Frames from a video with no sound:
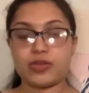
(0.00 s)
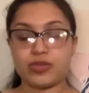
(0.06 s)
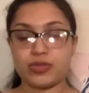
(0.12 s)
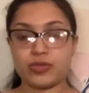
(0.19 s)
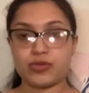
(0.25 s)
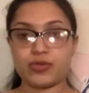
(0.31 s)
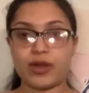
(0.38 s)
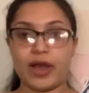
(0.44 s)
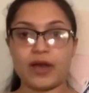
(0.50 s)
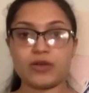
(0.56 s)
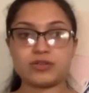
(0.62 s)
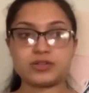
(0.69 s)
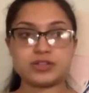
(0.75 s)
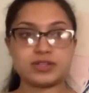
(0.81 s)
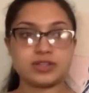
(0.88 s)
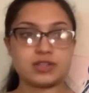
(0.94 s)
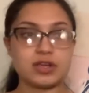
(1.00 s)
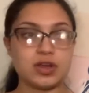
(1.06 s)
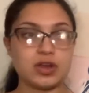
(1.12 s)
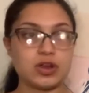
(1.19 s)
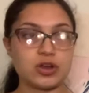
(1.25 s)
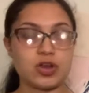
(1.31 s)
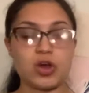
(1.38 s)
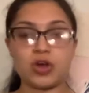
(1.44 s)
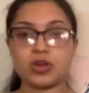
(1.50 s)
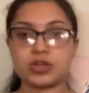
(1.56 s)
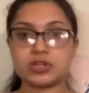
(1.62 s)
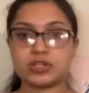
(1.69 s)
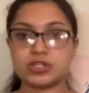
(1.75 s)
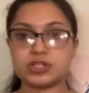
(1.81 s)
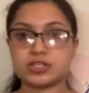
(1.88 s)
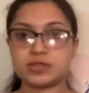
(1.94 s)
Throughout their college
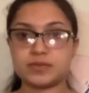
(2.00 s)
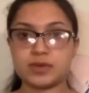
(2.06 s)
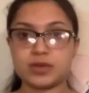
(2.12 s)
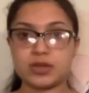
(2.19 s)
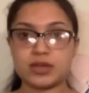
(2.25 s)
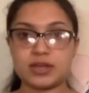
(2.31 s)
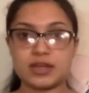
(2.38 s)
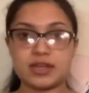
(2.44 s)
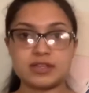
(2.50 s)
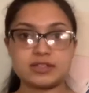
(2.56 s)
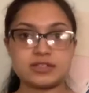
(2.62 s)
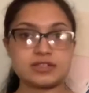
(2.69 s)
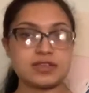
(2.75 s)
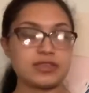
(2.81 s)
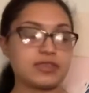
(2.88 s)
experience,